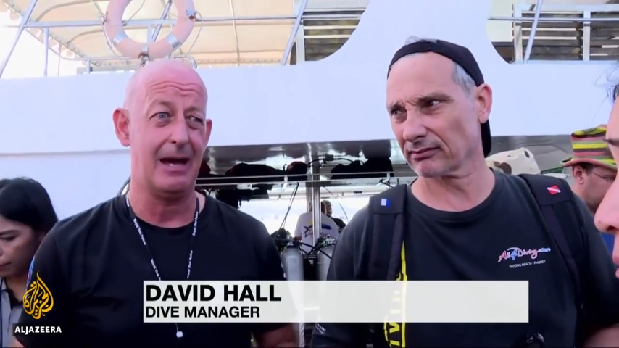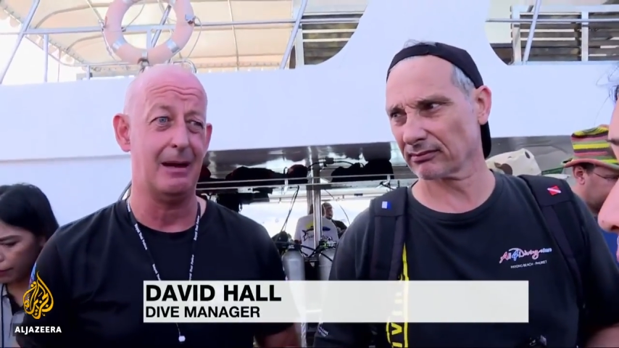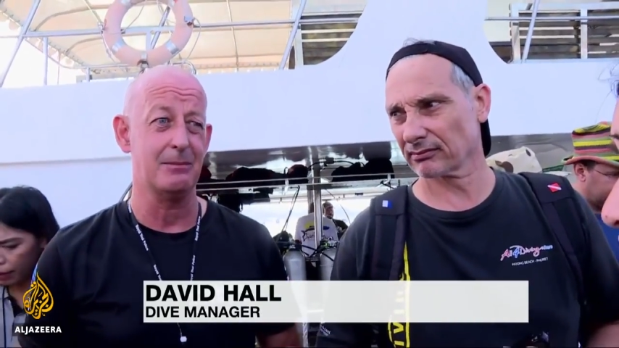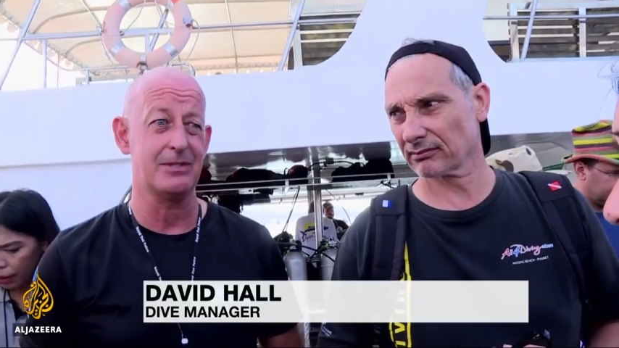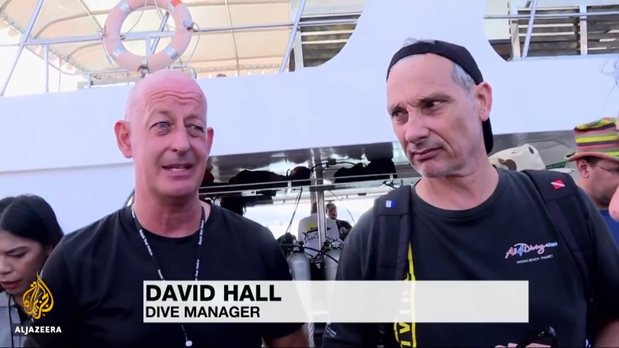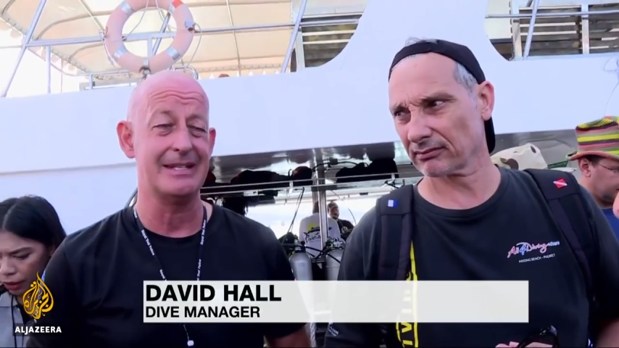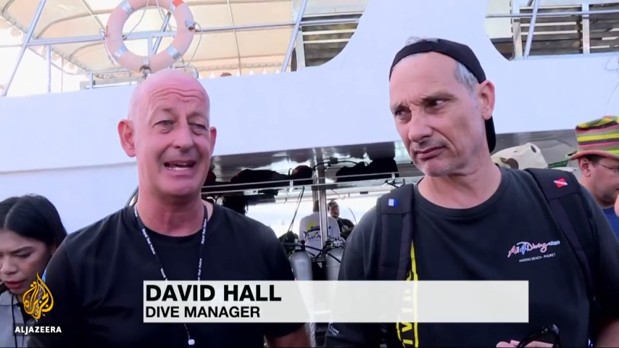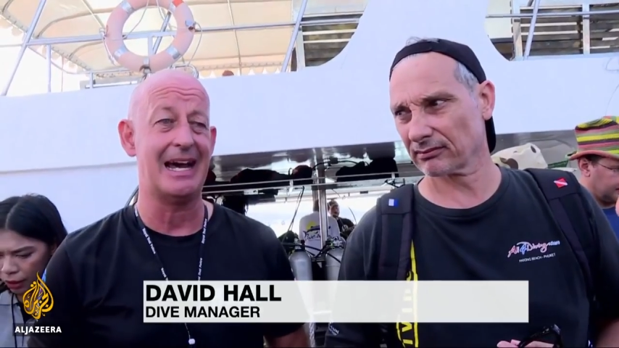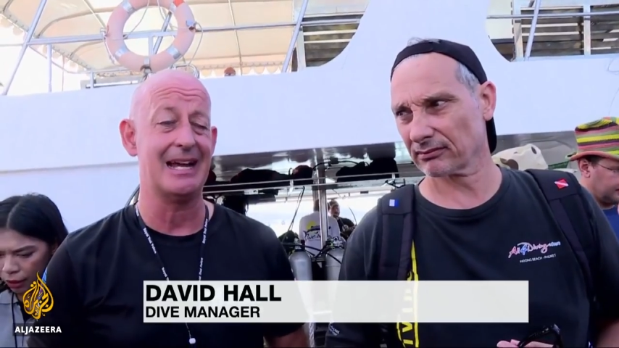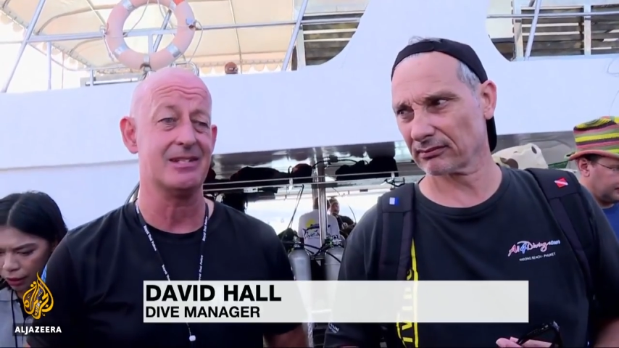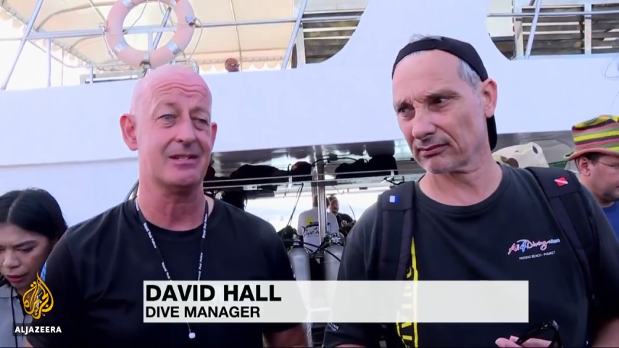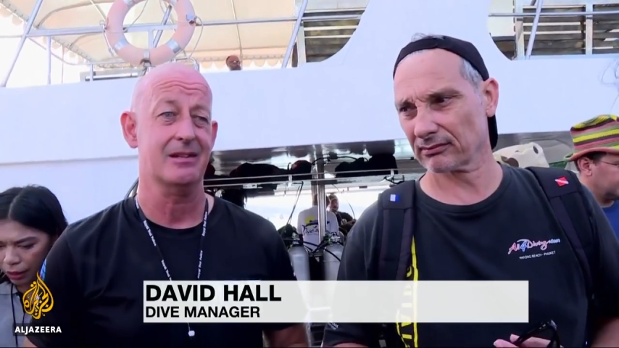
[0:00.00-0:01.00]
Speaker 1: moms and
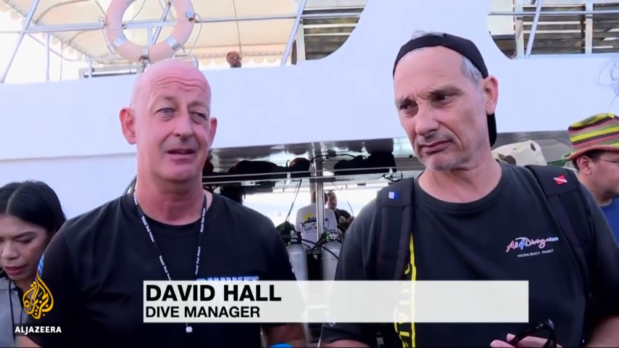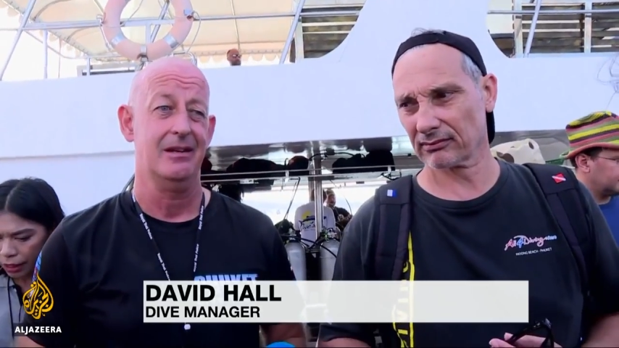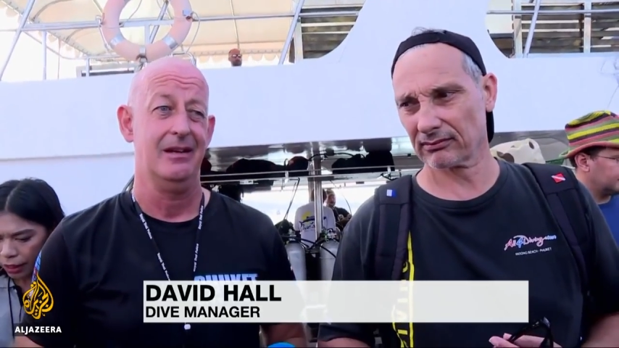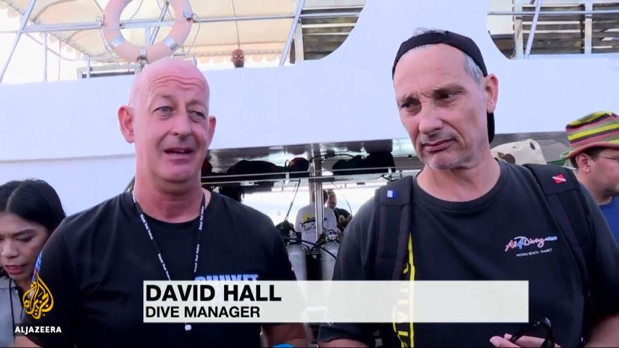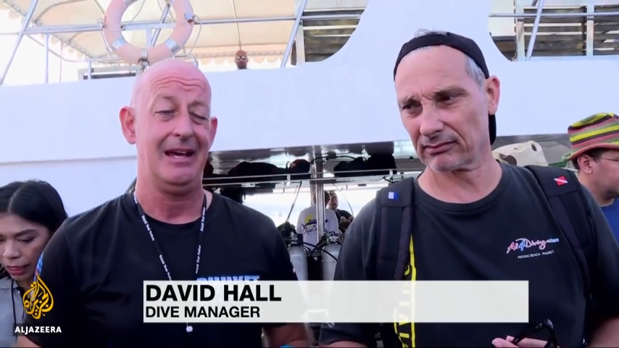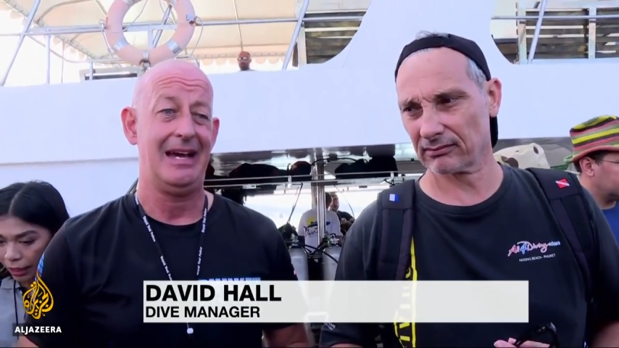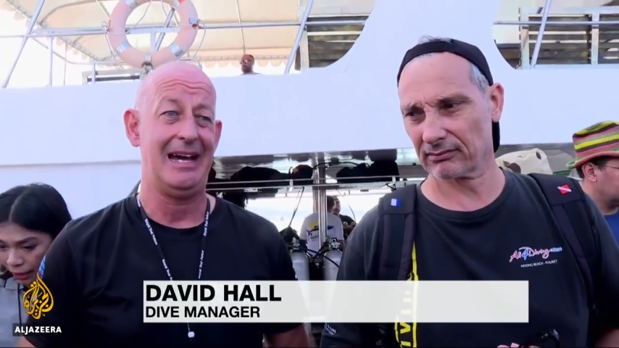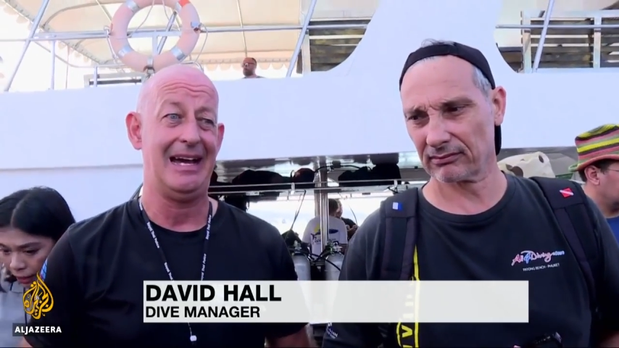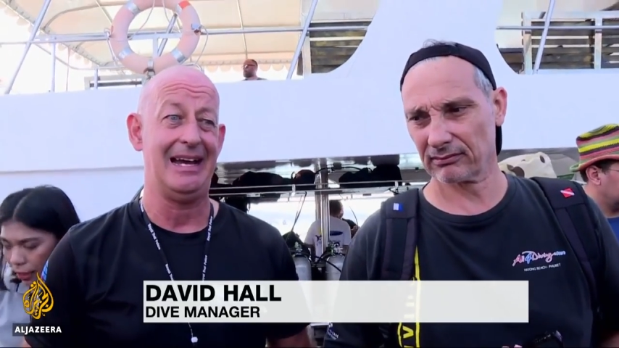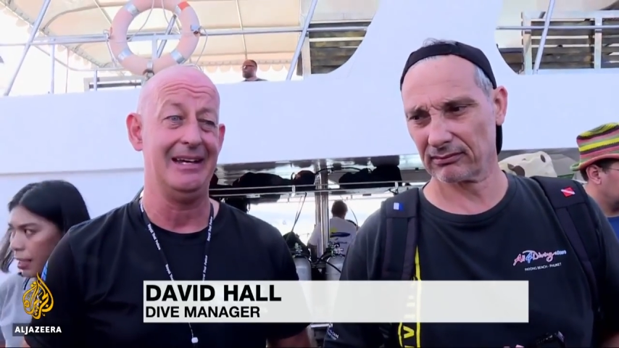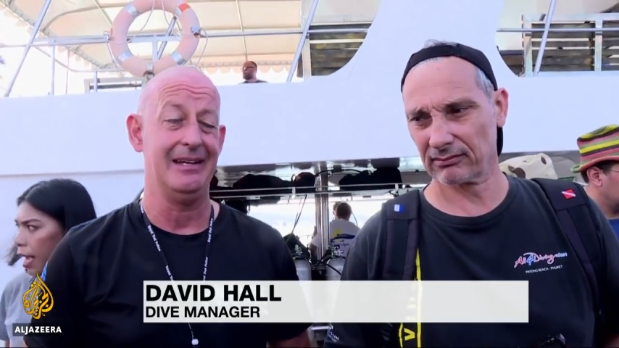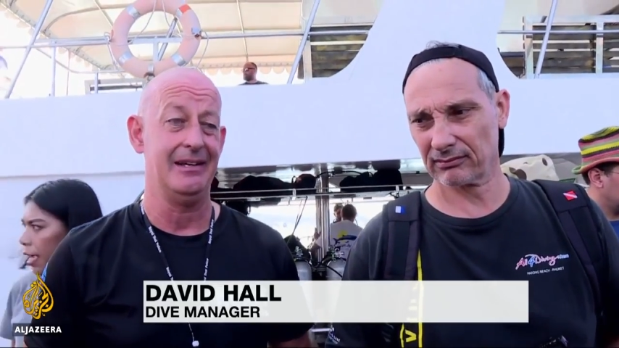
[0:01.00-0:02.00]
dads,
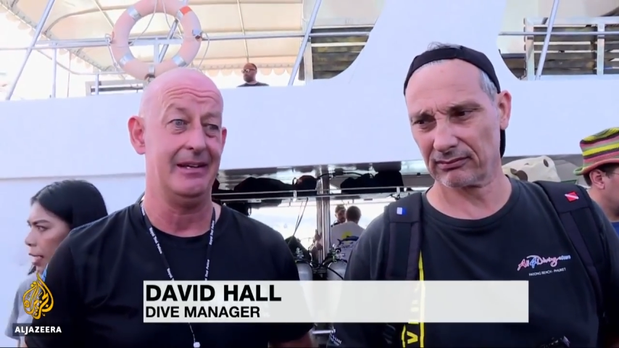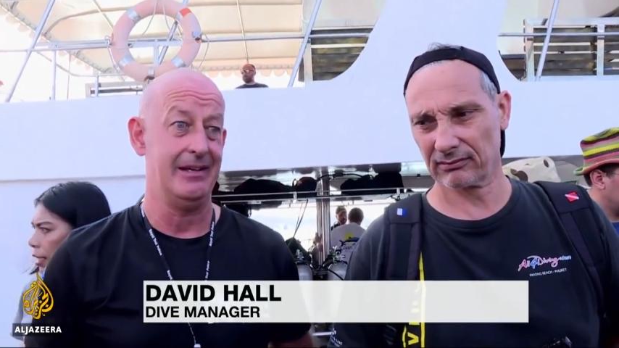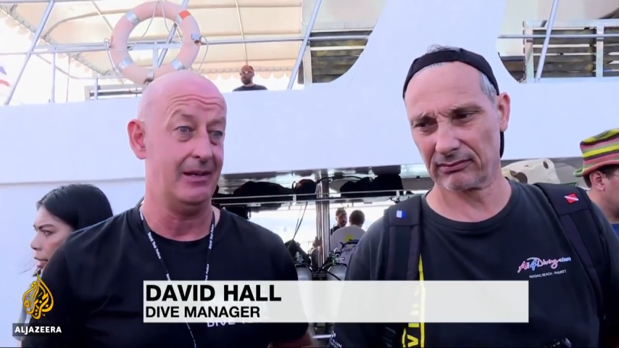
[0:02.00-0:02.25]
and